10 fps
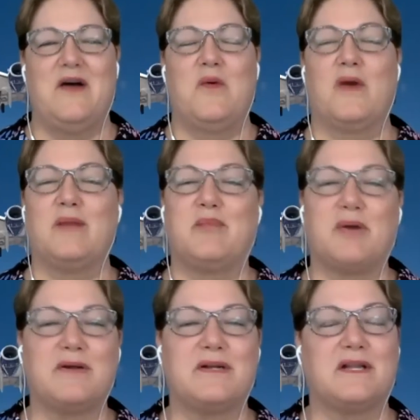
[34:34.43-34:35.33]
what a
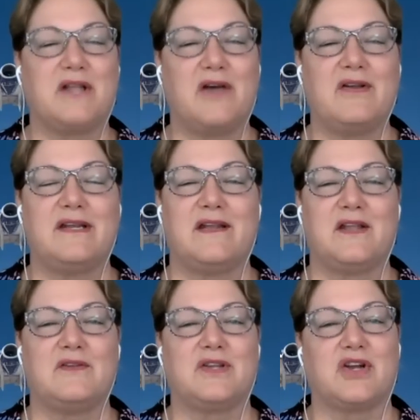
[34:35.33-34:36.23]
burden to load and
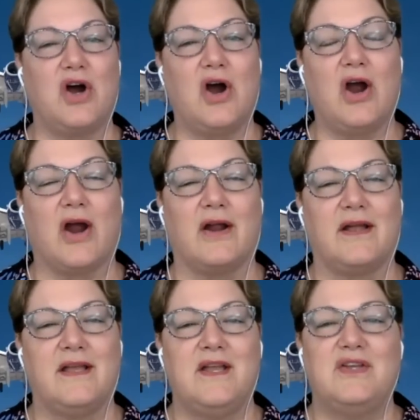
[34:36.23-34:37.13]
unload the car
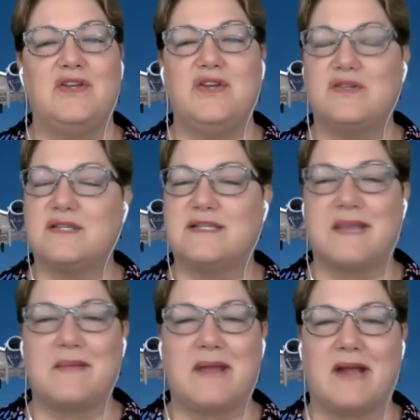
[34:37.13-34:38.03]
use the
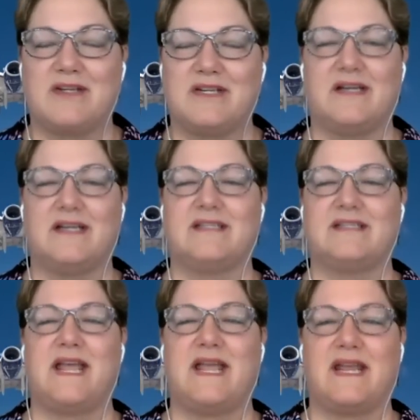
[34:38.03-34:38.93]
same criteria to
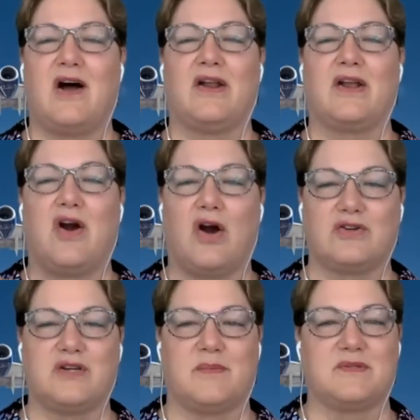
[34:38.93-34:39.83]
take it on a car
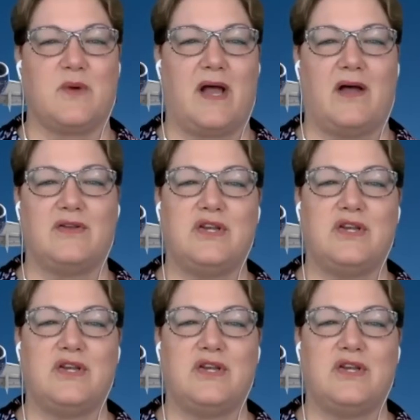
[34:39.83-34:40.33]
trip as well.